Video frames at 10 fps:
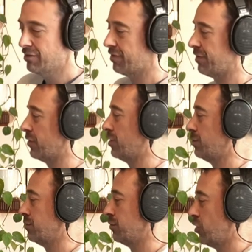
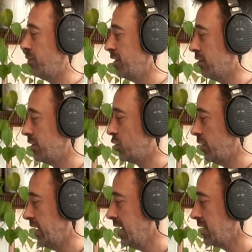from Romeo and
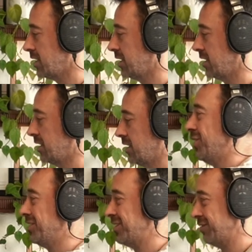Juliet.
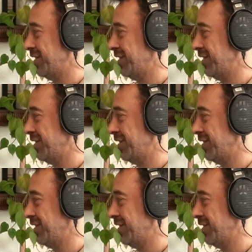Lots of